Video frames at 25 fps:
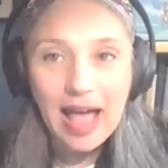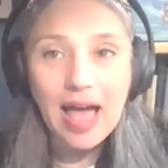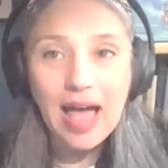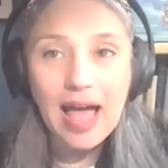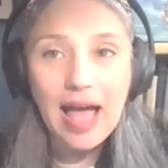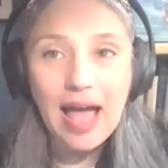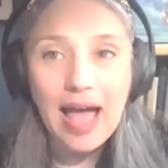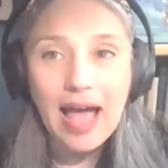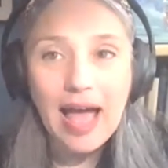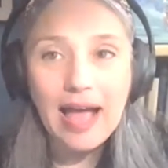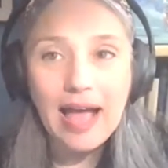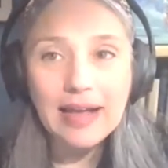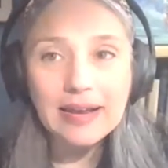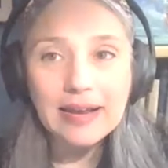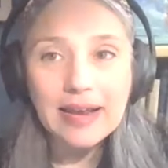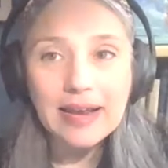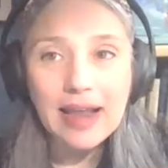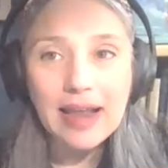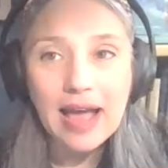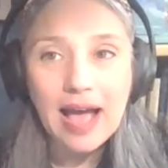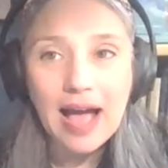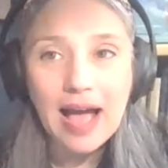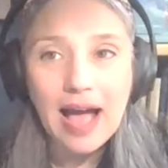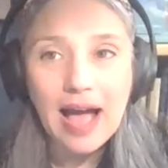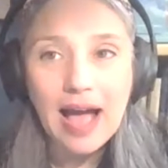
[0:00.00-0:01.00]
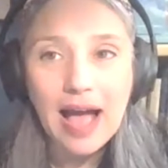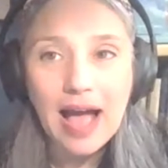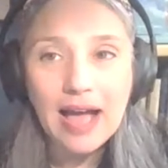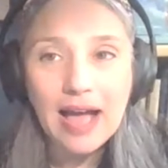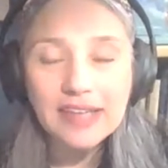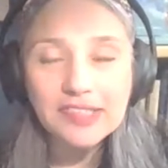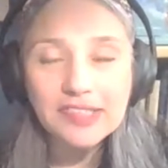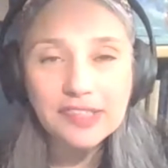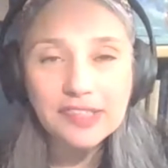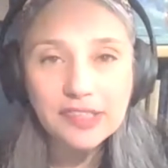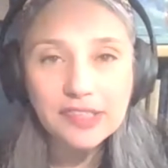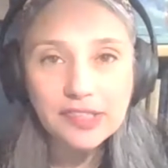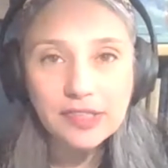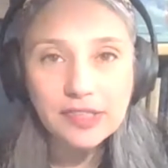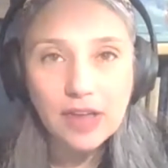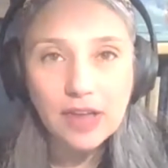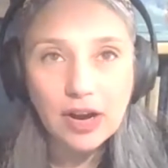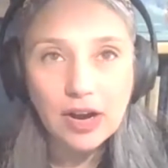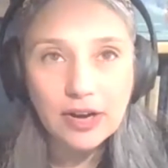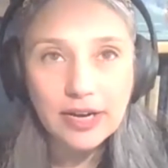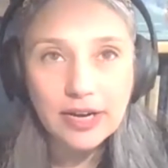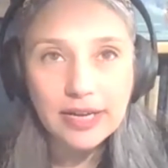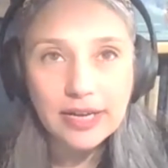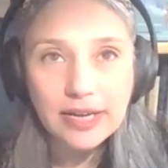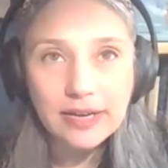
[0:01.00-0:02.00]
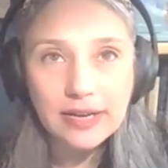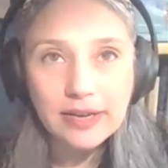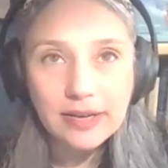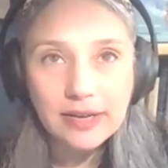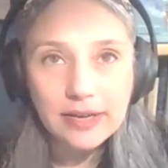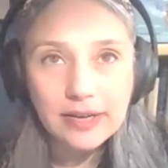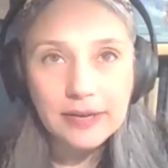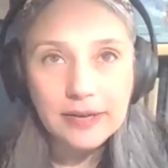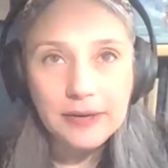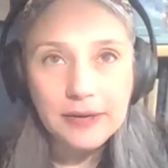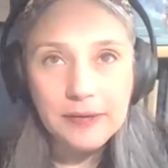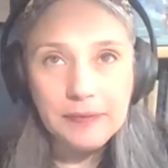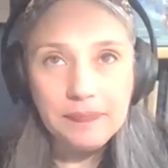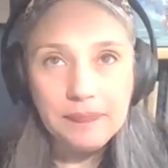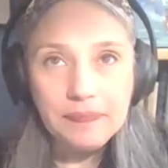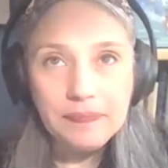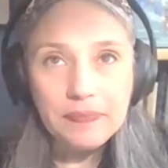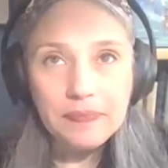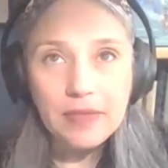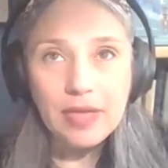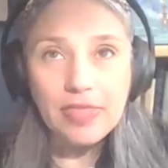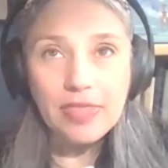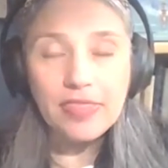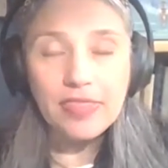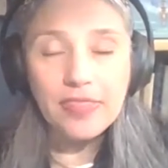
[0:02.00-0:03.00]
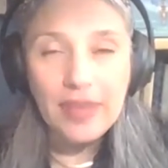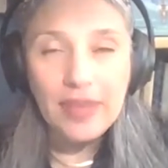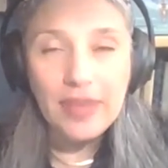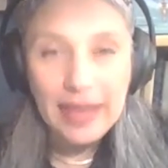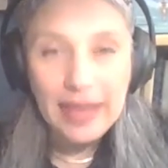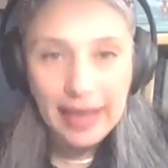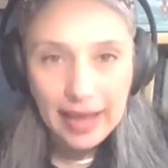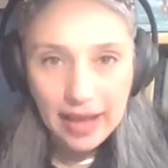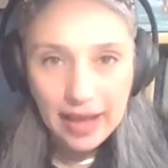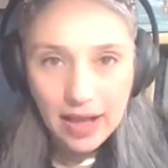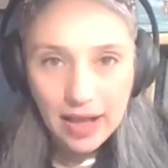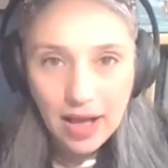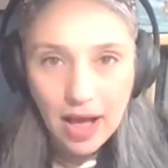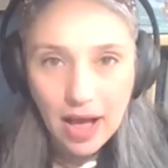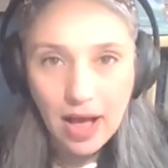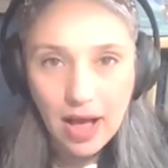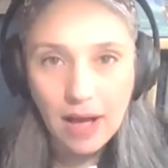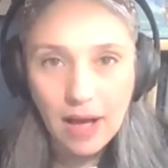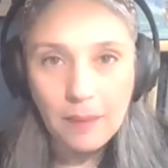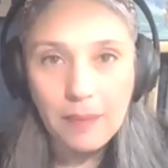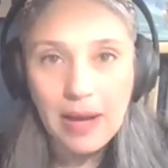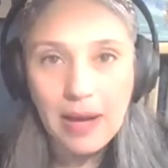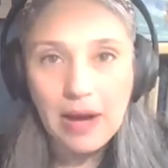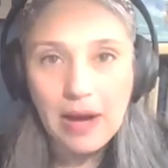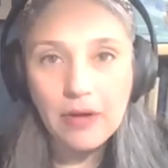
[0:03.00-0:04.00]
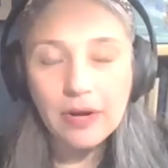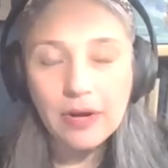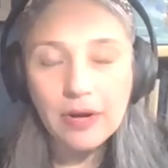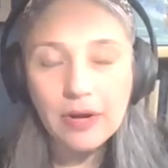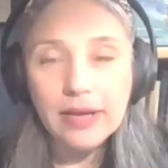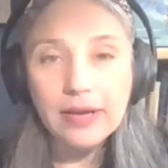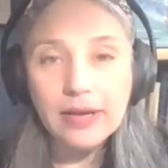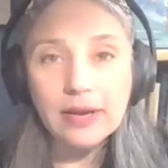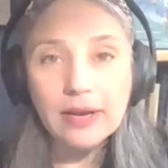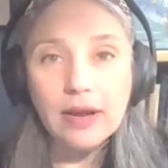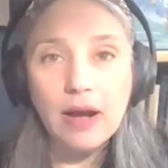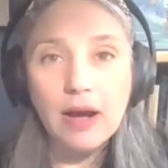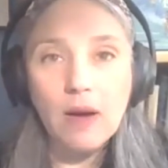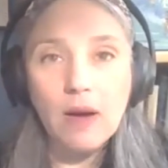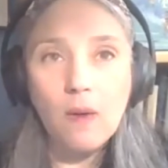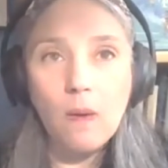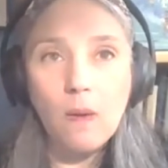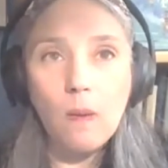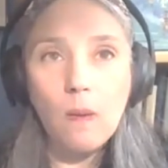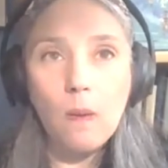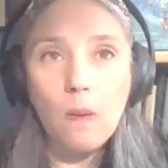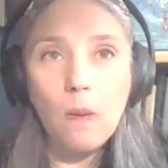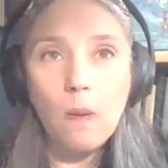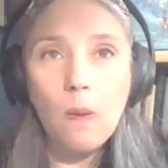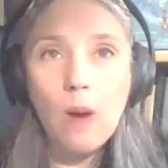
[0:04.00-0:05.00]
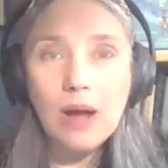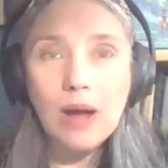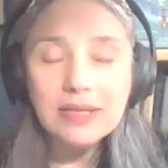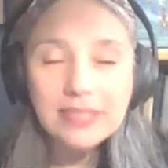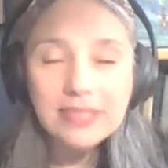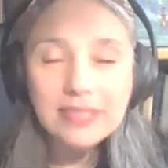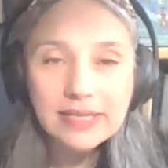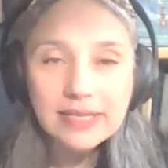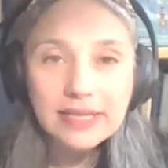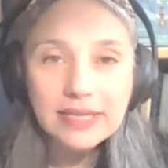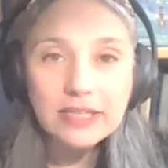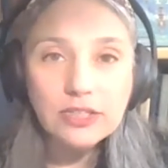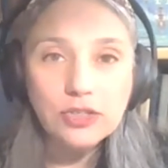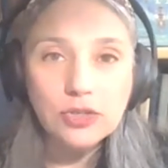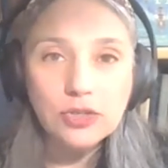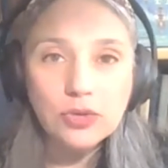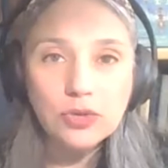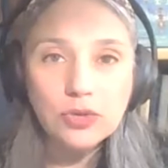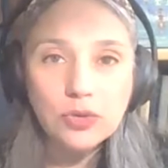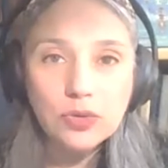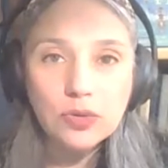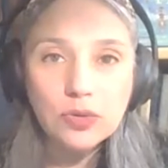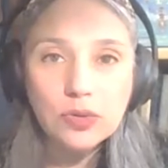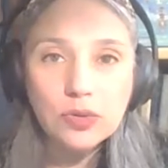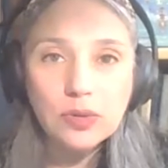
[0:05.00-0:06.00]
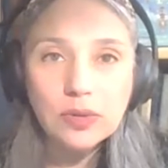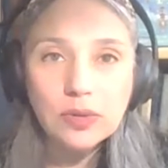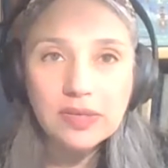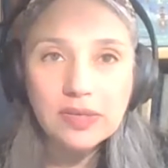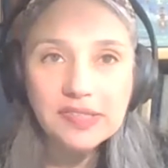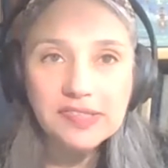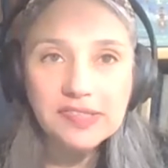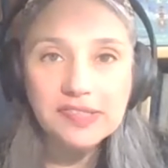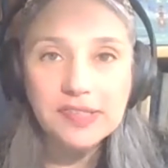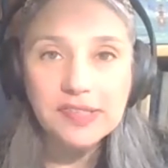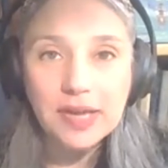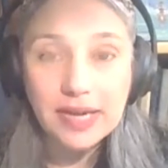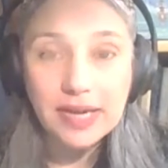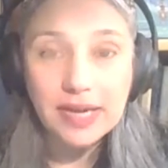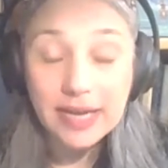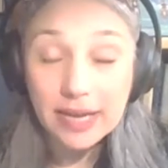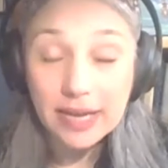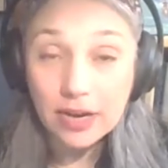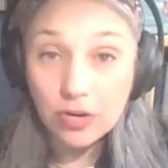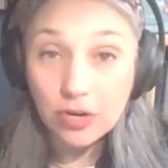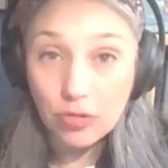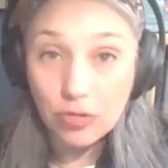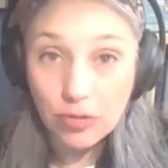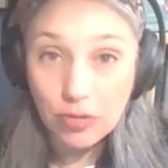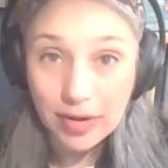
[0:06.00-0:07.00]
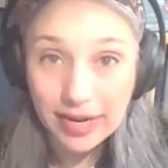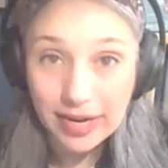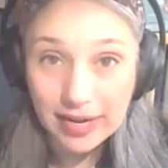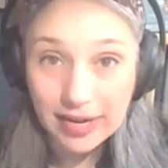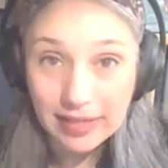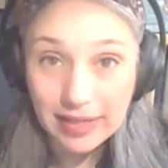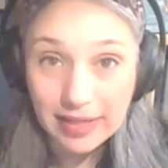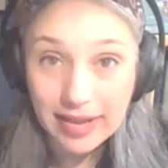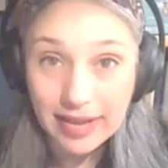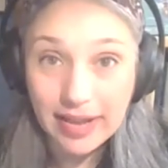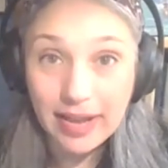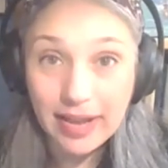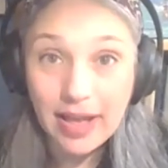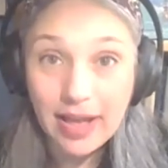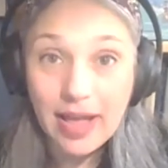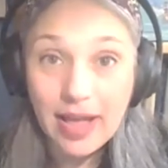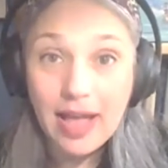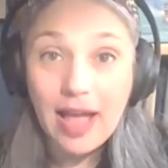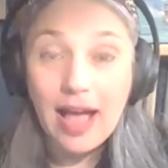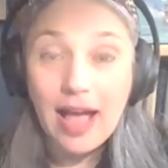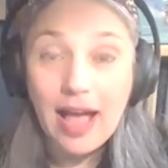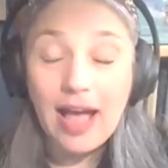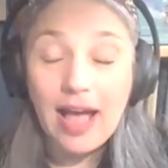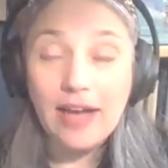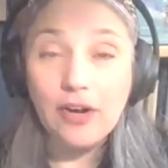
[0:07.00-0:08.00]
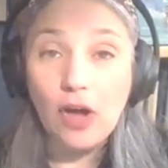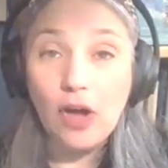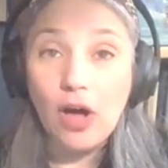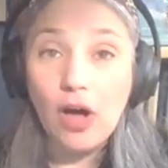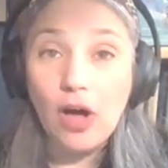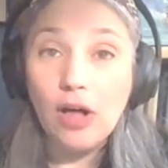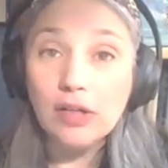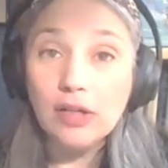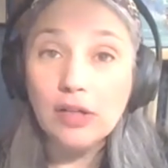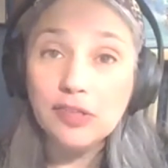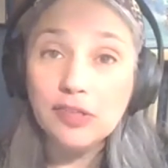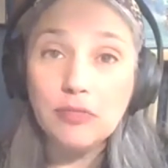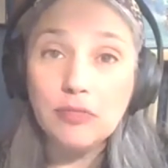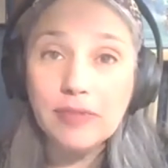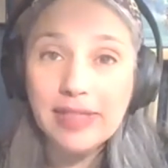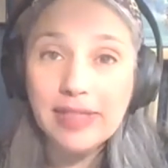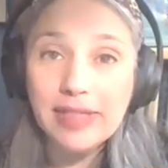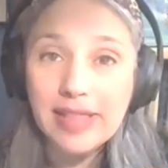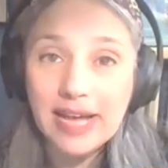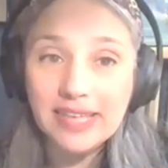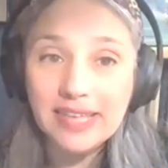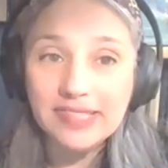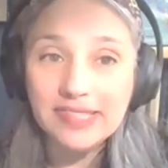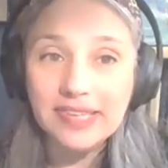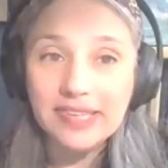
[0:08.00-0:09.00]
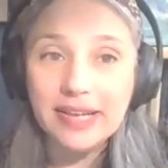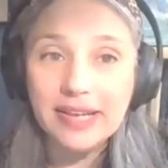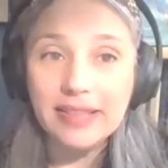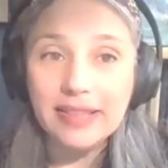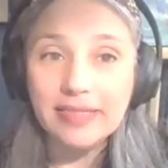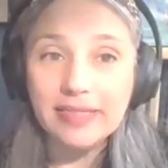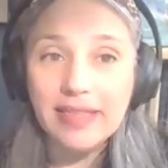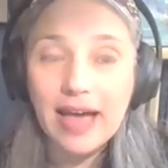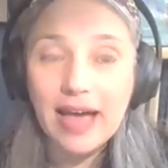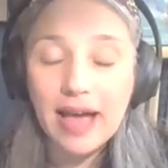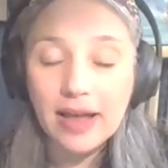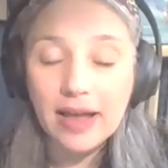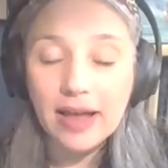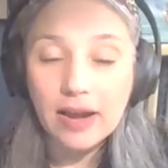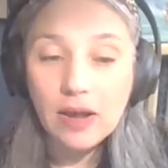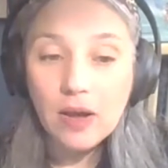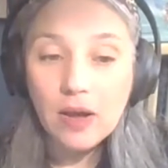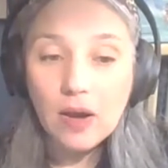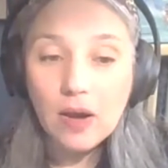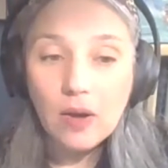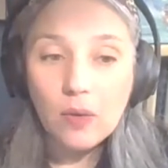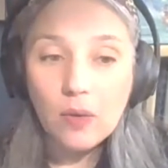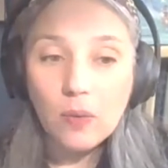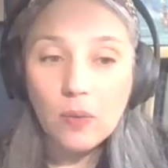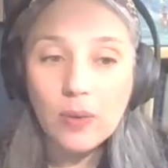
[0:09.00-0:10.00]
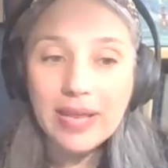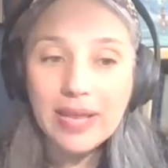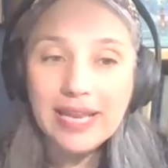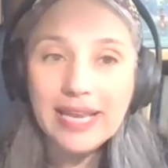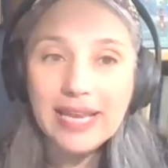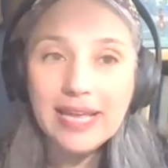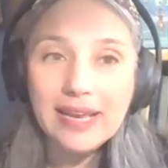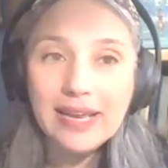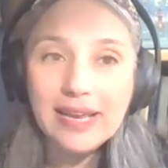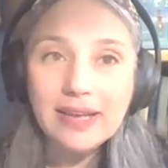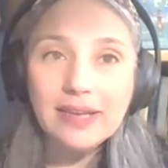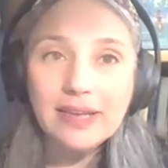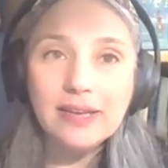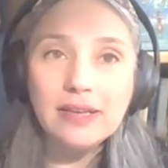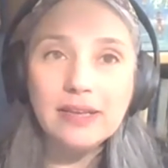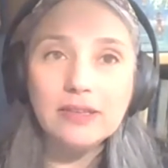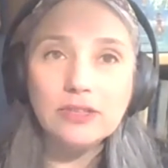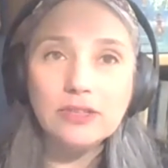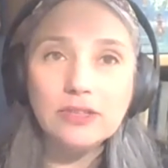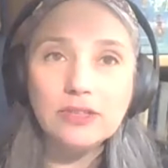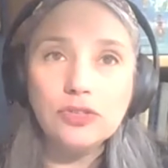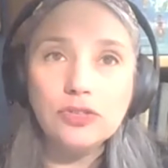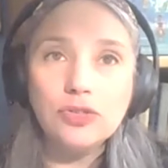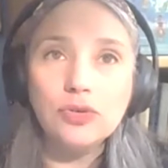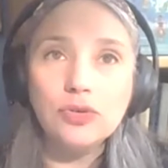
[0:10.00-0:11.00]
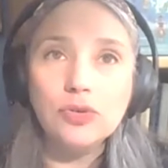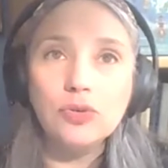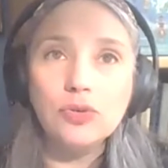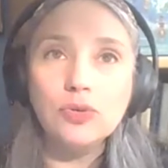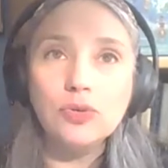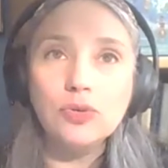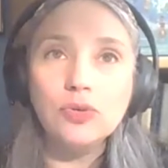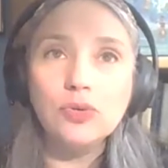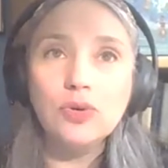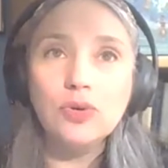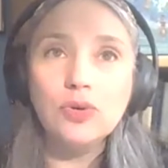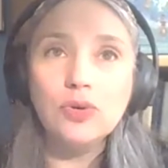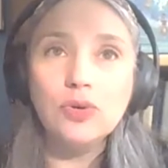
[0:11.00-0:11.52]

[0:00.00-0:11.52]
And I started thinking about it, wanting to study it critically, and also realizing that we needed to